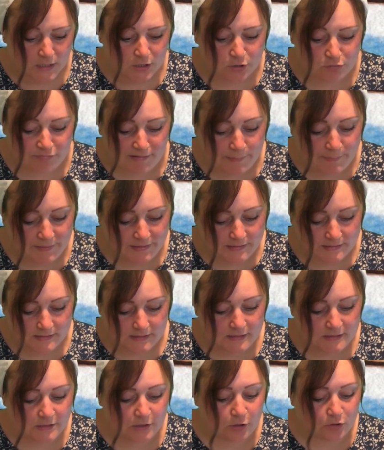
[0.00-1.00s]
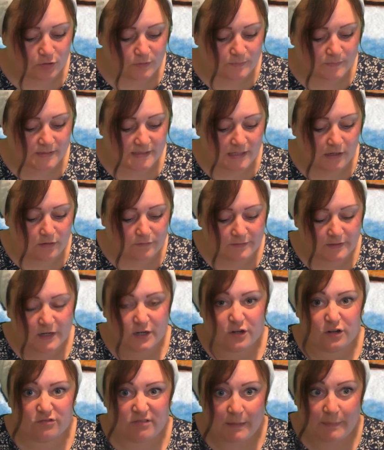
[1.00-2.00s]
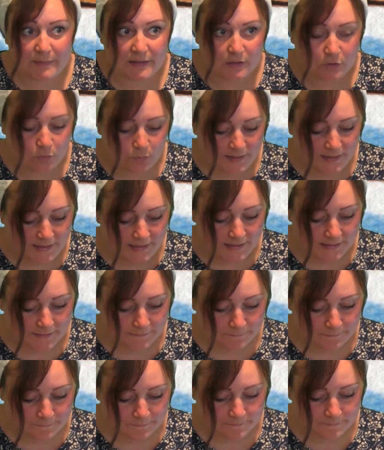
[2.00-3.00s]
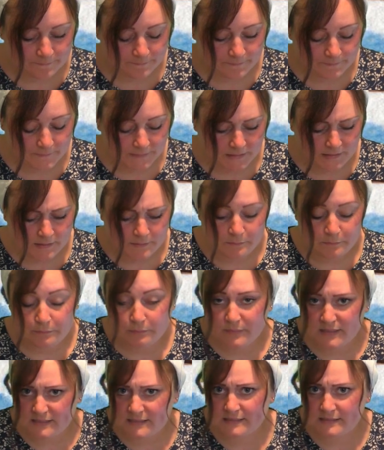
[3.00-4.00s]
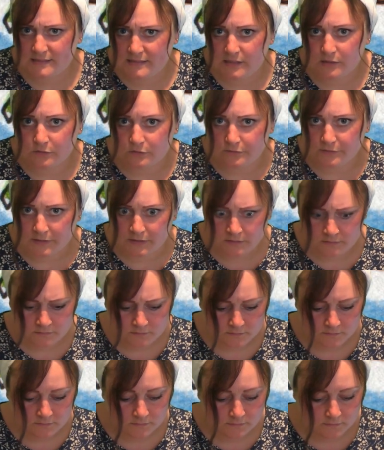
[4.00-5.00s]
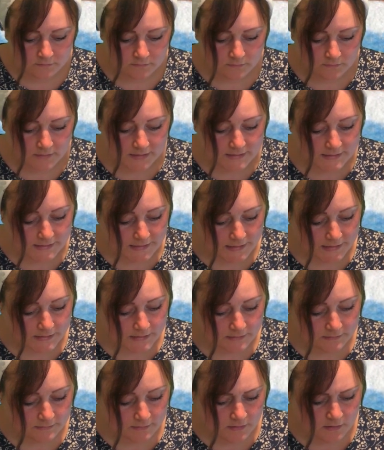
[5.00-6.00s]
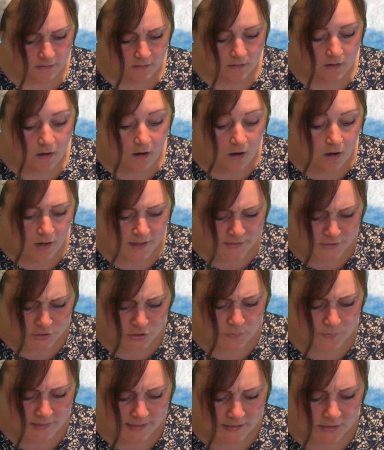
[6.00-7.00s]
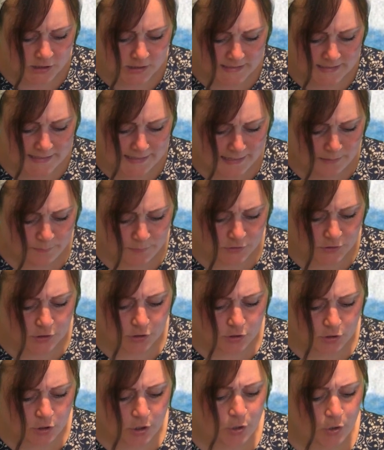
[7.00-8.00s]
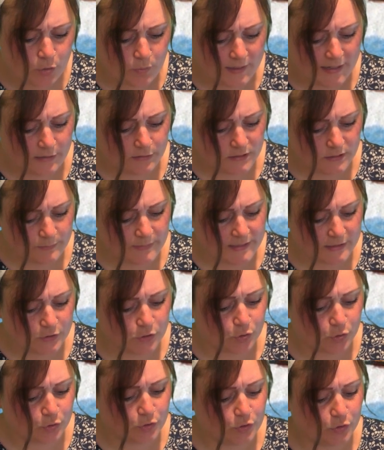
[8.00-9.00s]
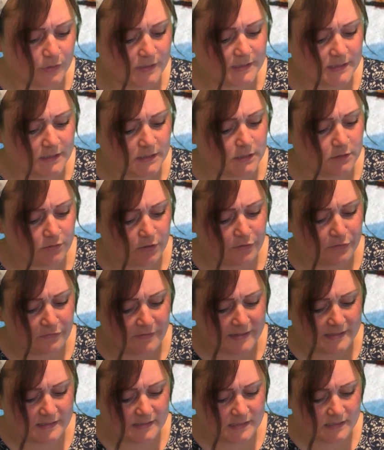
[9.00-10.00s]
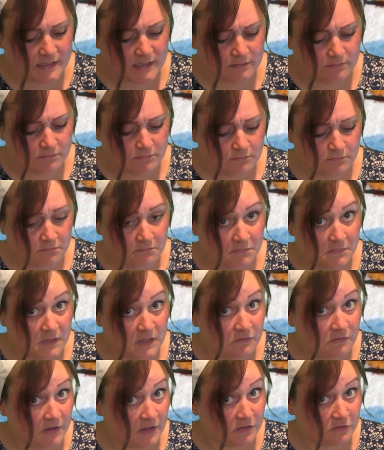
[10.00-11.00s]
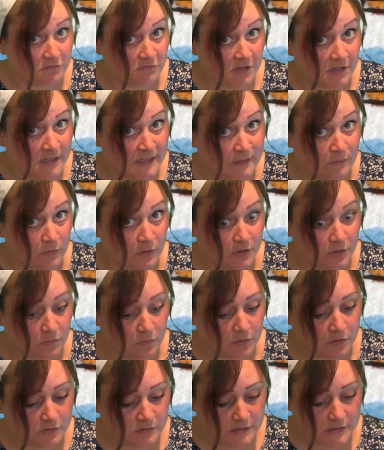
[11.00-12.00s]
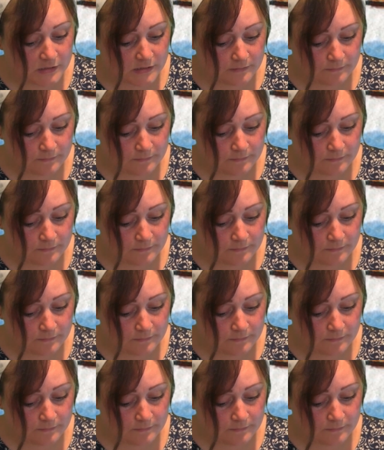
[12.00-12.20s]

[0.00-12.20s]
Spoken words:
Grab it, he told himself. Grab it quick. Mrs. Silver, he said, I do actually happen to know how to make tortoises grow faster, if that's really what you want.